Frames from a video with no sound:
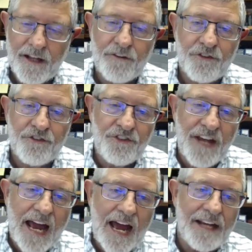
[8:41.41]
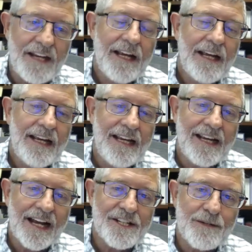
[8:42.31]
Instead, he
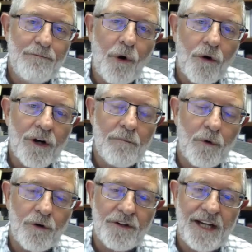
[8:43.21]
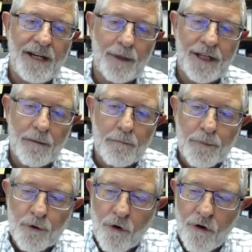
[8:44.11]
gets more and more deeply
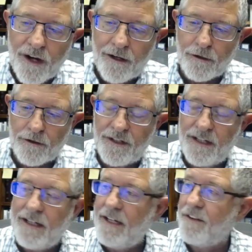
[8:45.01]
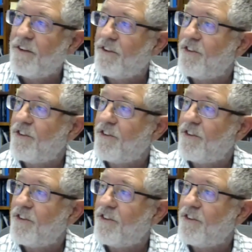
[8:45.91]
embroiled in the